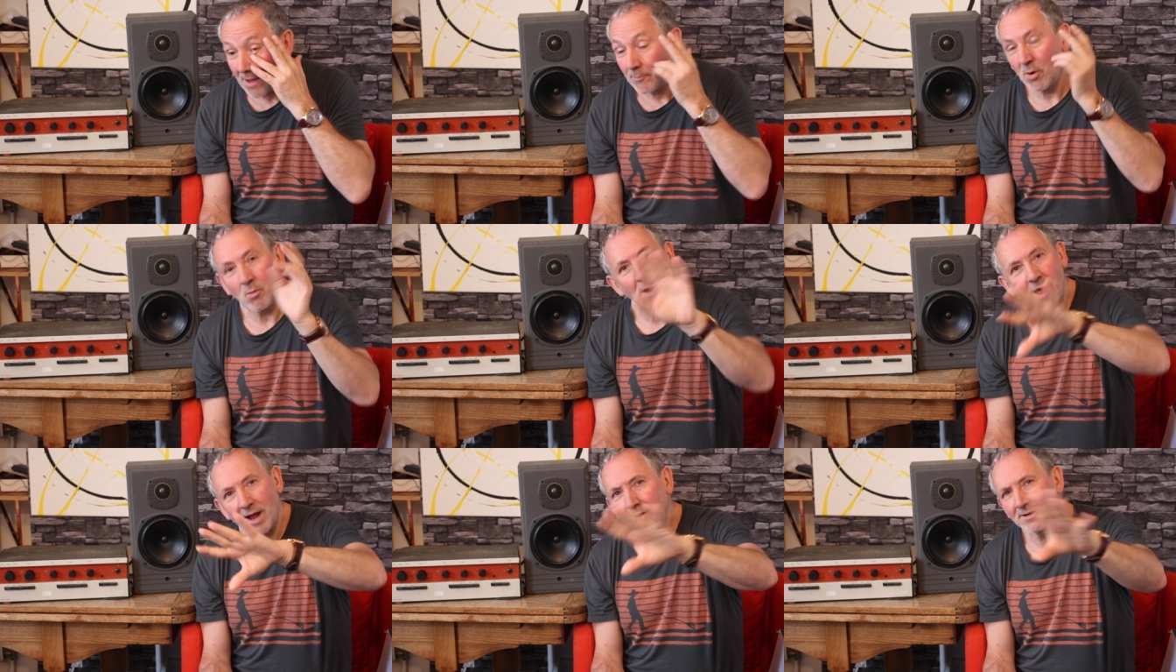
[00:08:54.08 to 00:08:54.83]

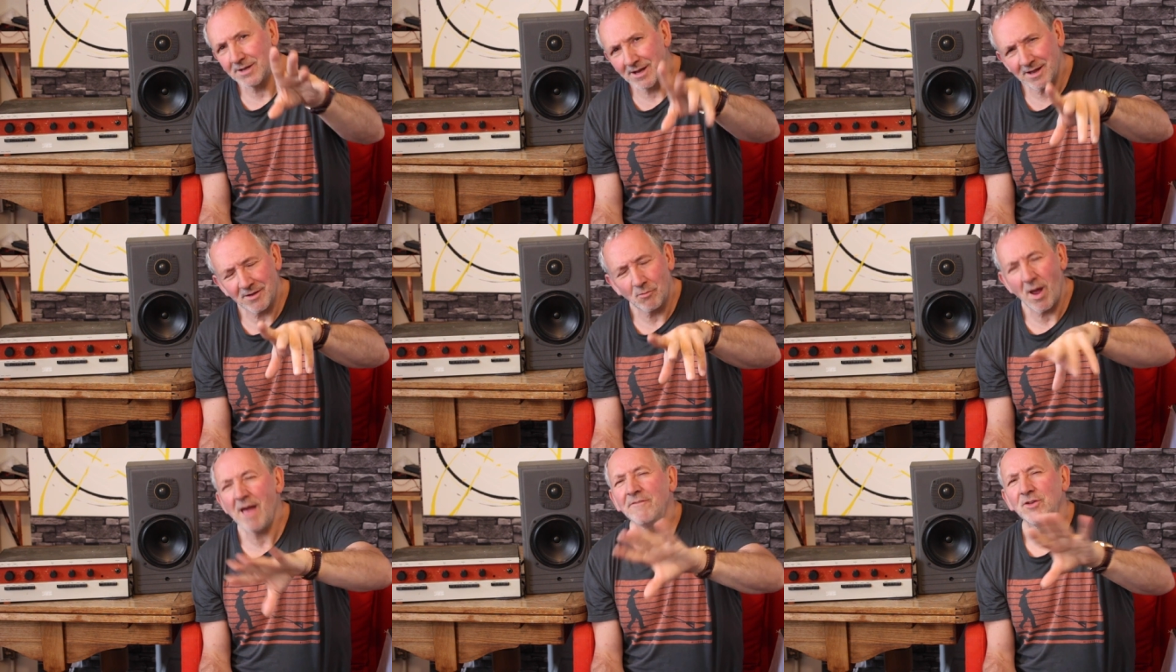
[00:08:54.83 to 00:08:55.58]
But and uh,
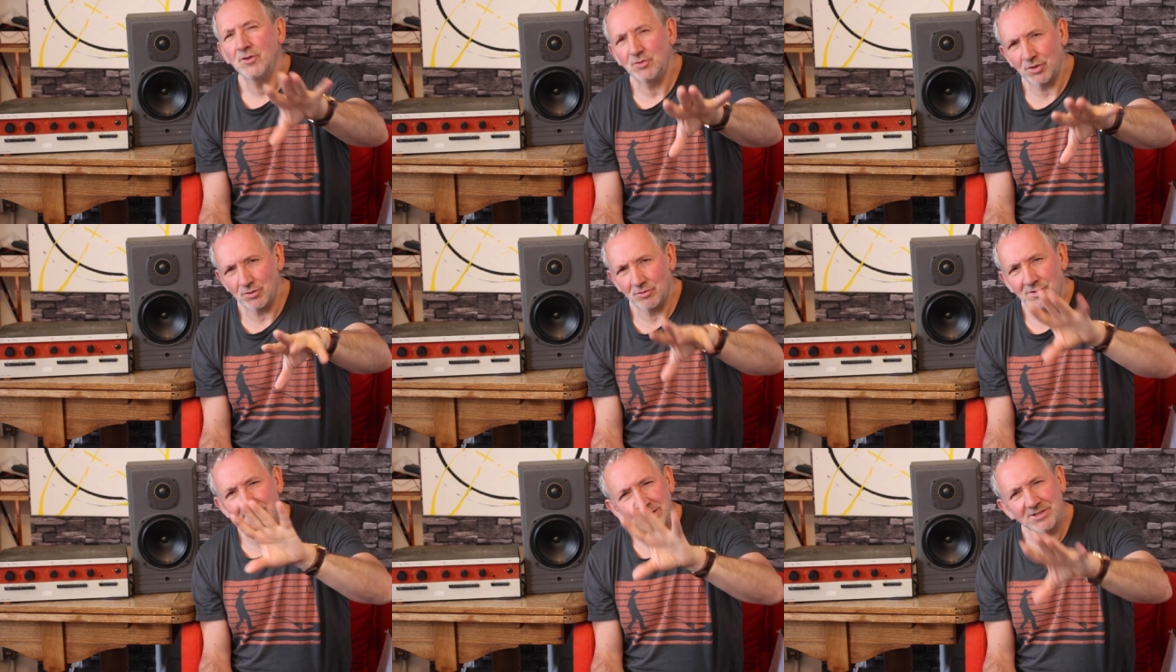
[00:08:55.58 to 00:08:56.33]
whatever you
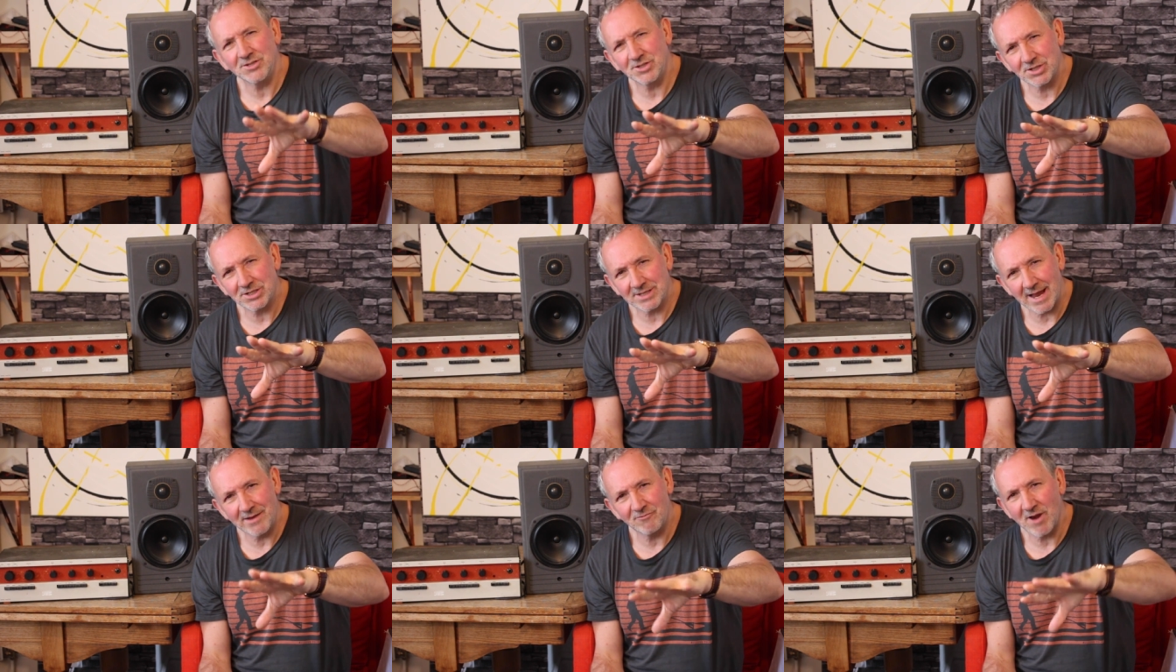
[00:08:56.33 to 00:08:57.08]
do, listen to the
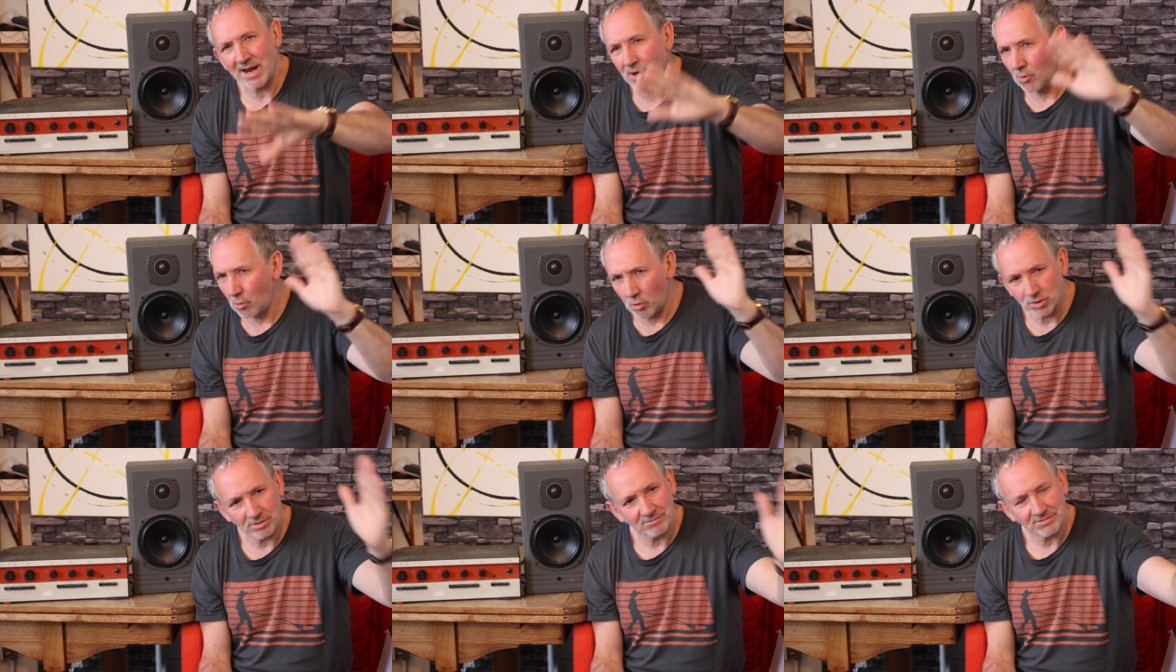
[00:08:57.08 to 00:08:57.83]
same
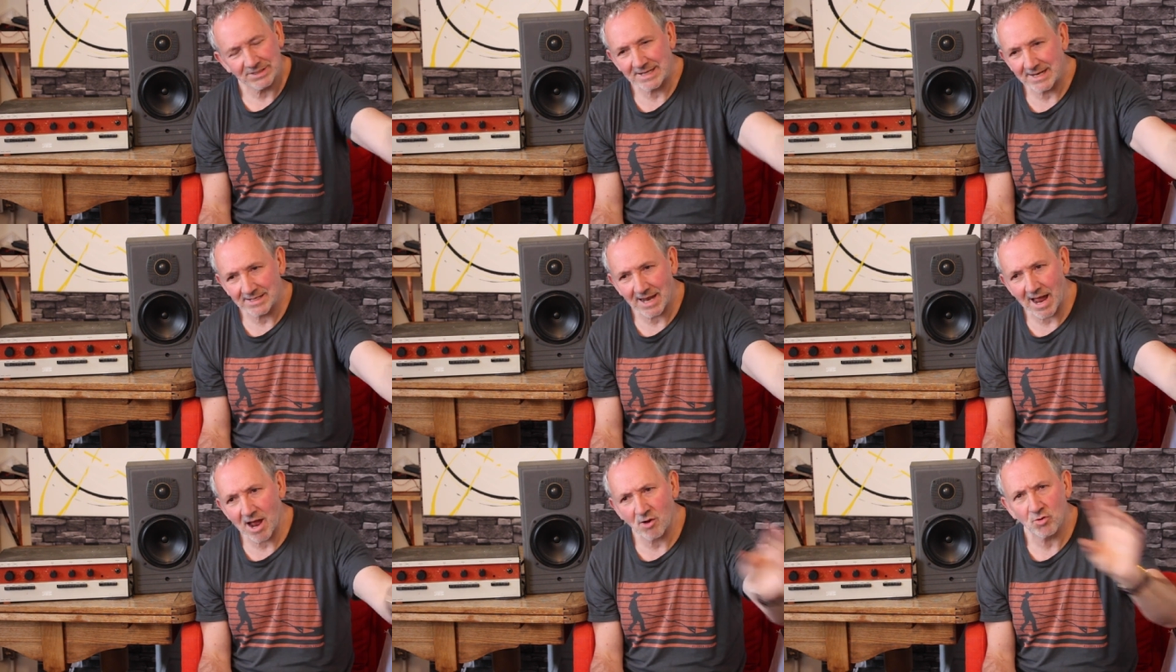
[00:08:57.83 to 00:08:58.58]
record. Sit
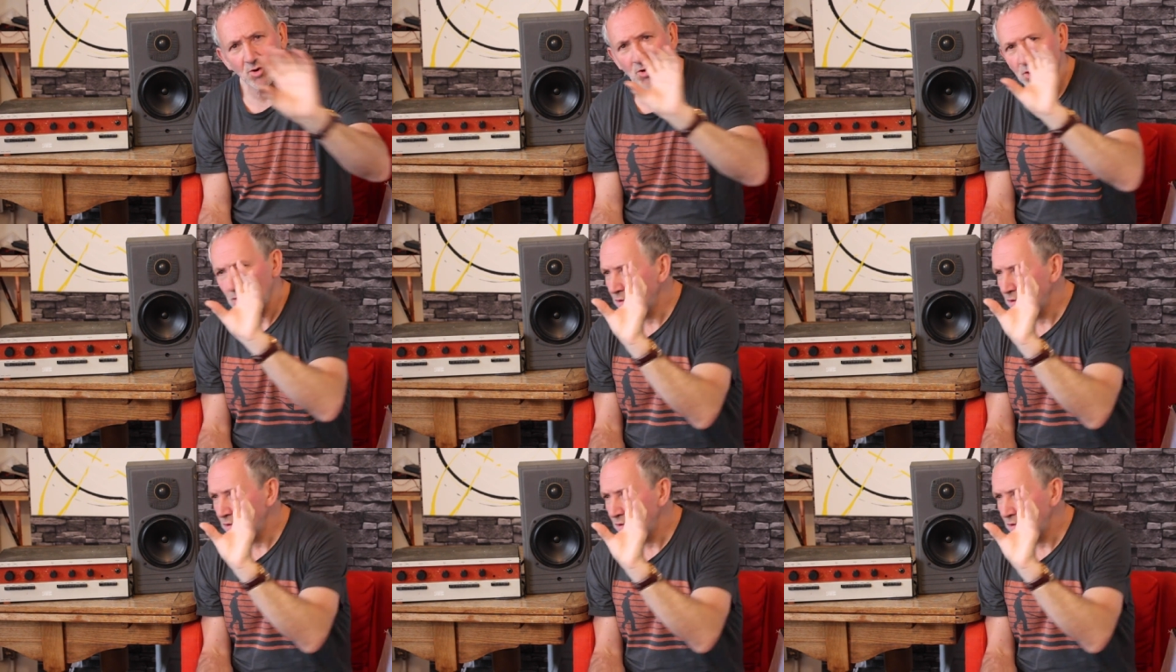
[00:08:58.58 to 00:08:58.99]
down.